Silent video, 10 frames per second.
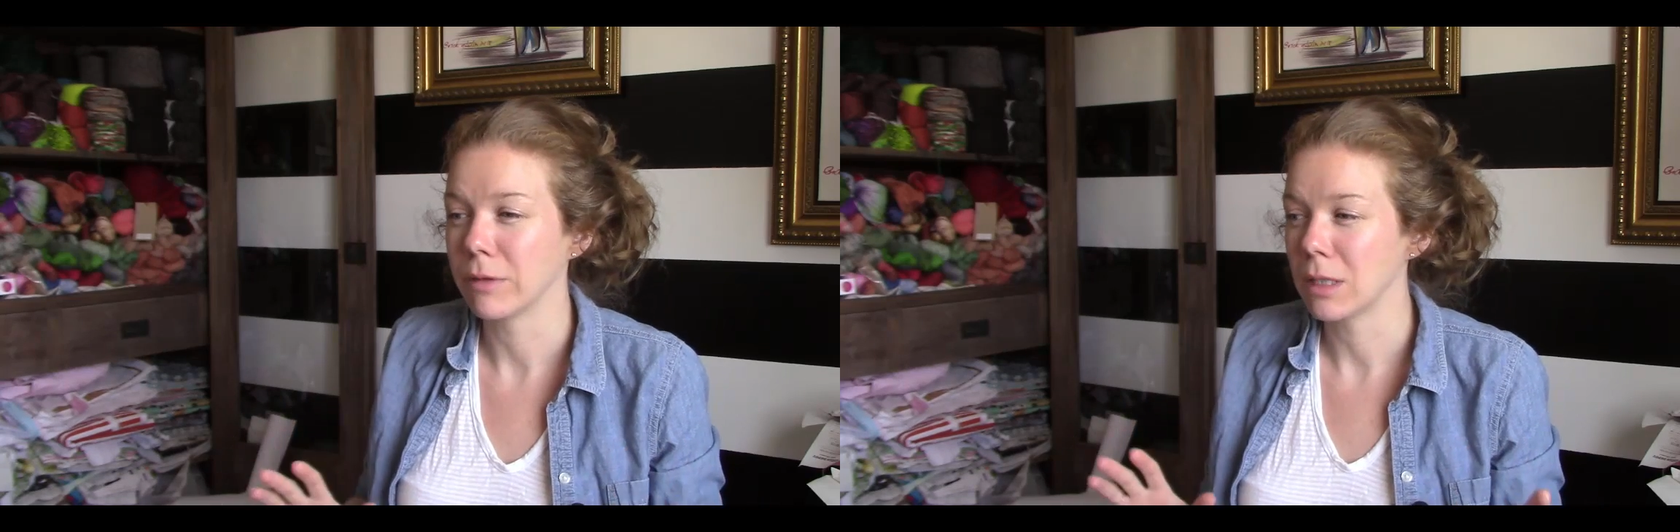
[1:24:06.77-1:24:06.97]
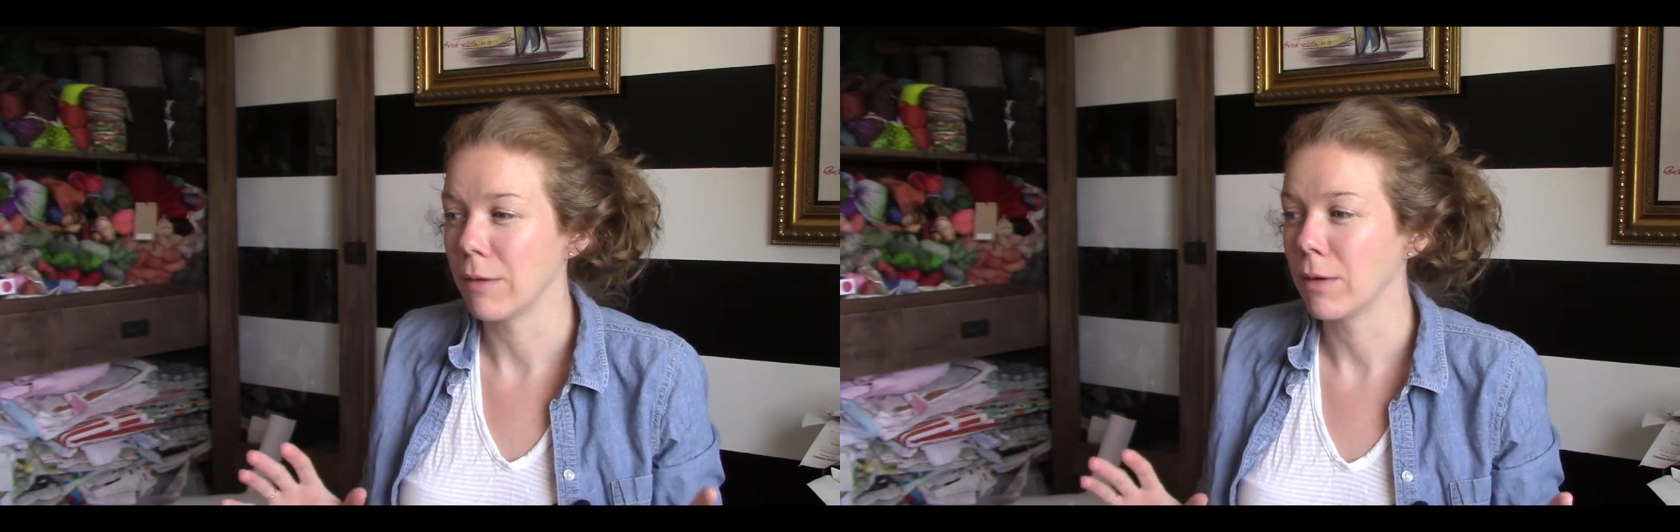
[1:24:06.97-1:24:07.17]

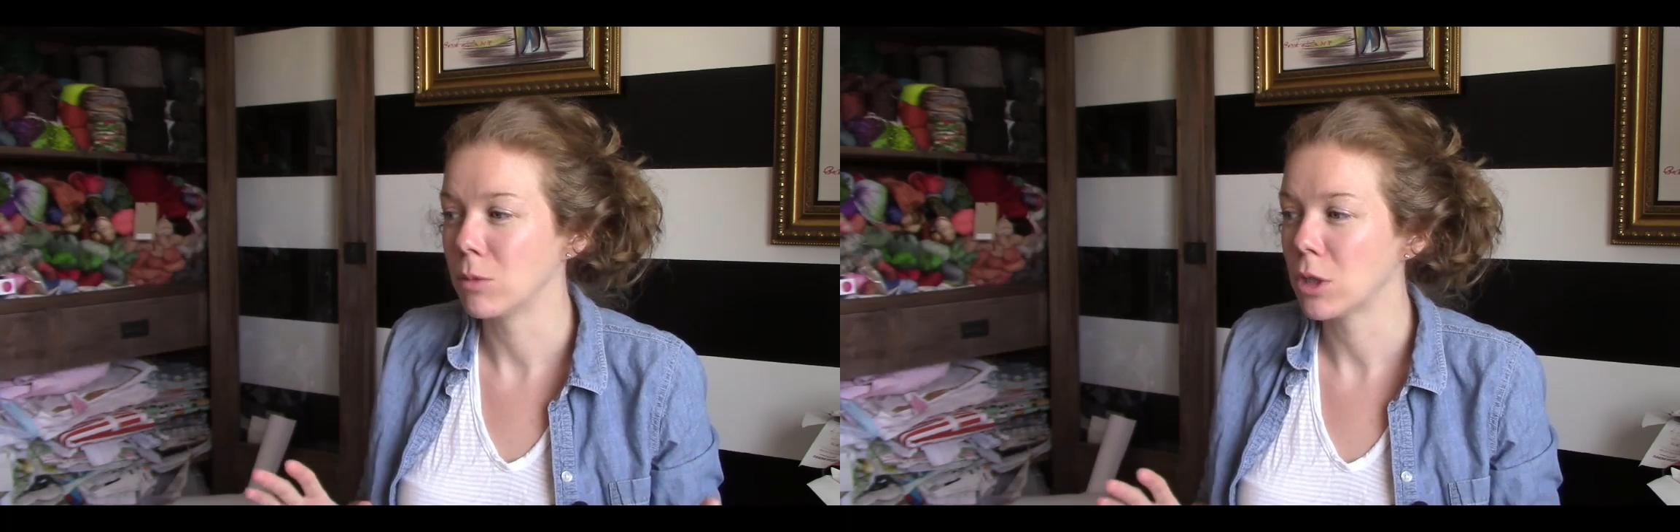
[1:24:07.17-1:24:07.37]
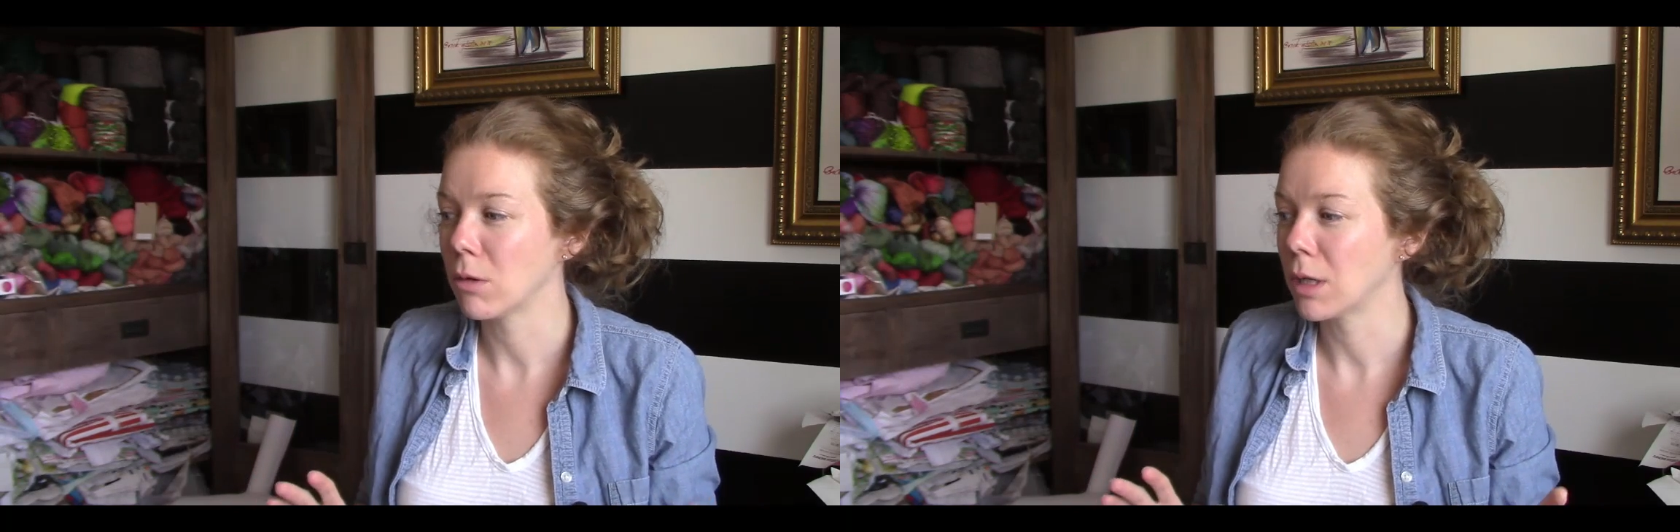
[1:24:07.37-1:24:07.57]
stuff I'm
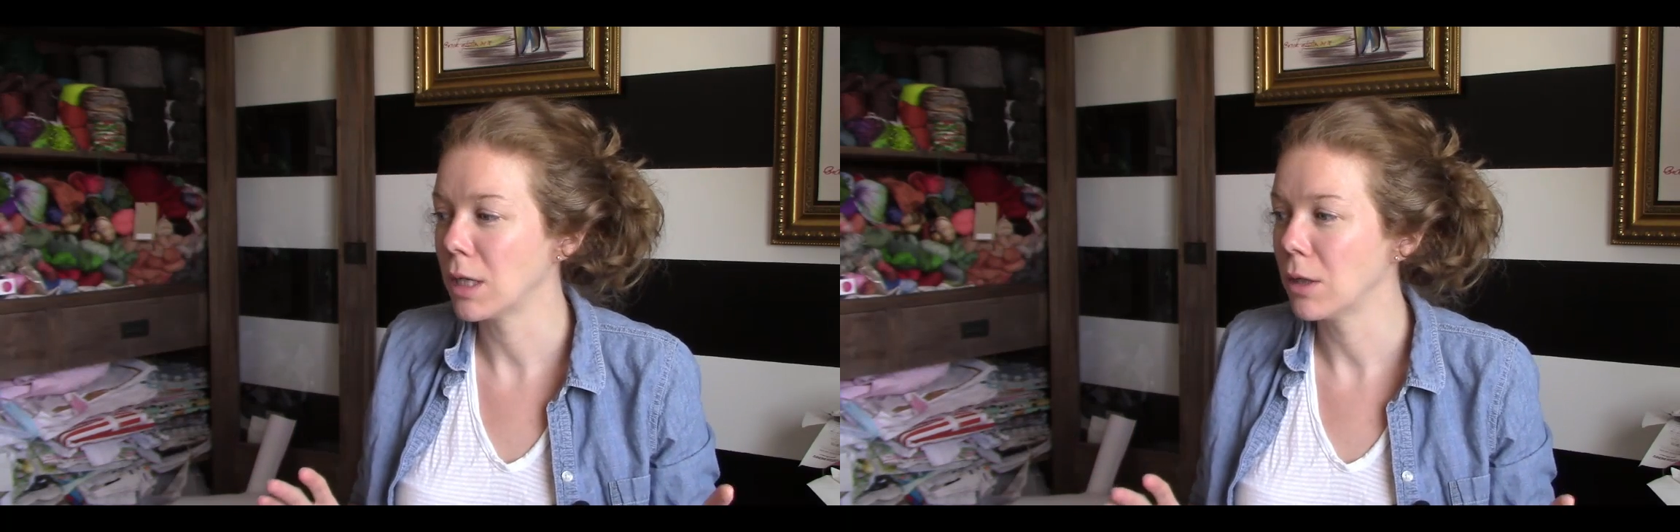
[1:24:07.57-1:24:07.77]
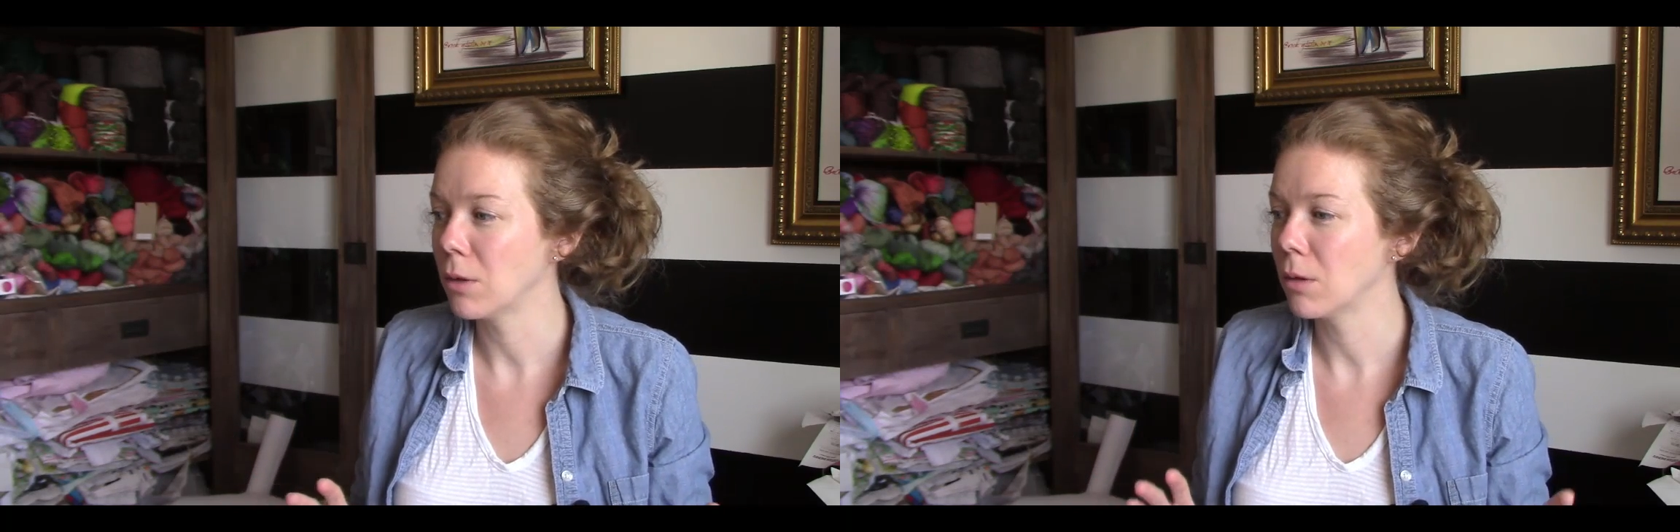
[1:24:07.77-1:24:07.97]
showing
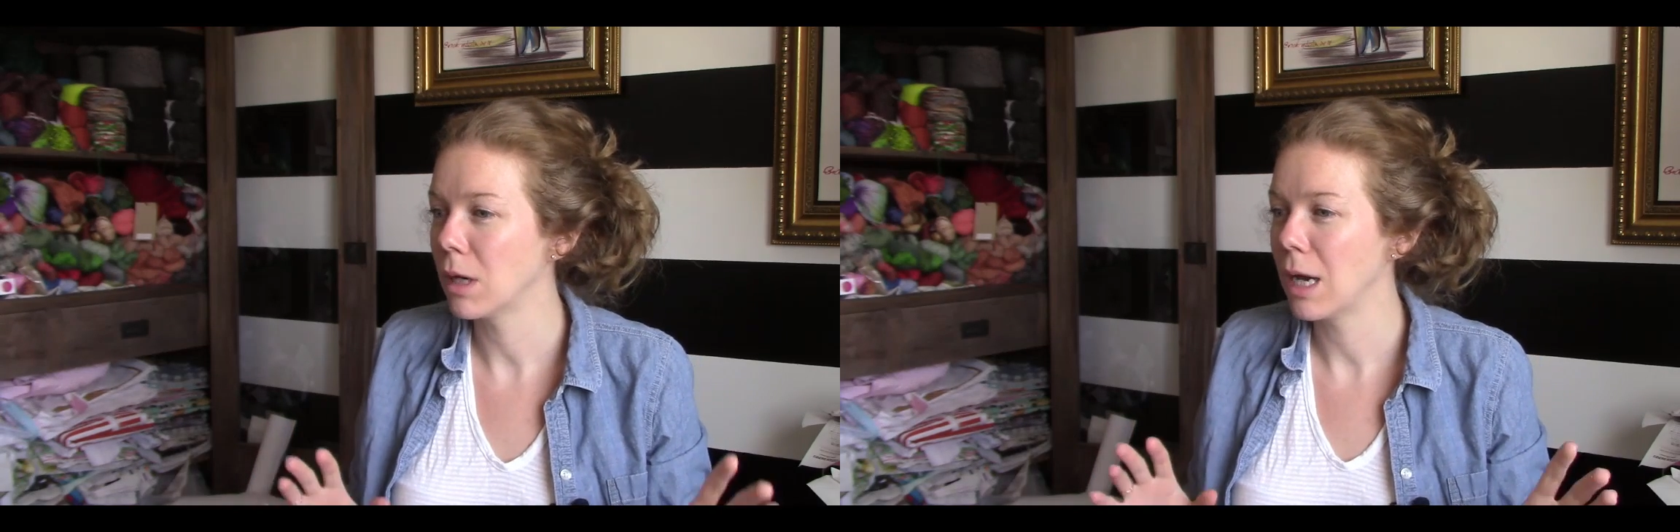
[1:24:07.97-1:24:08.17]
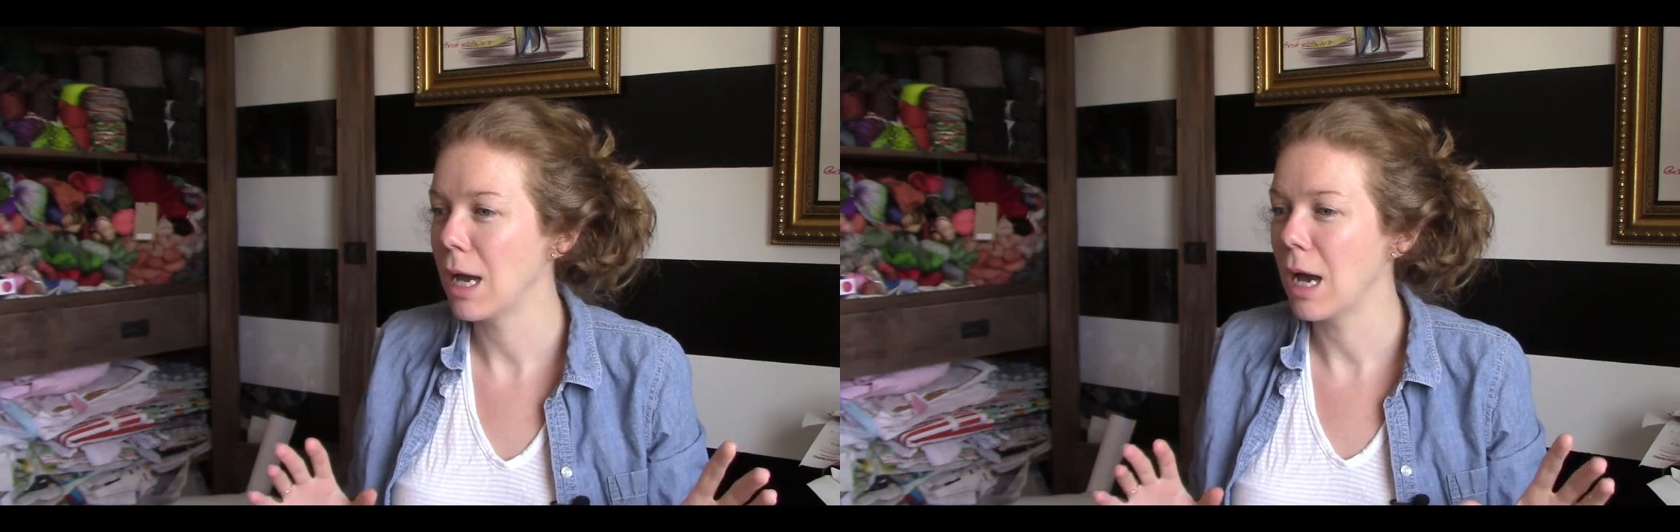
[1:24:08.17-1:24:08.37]
you.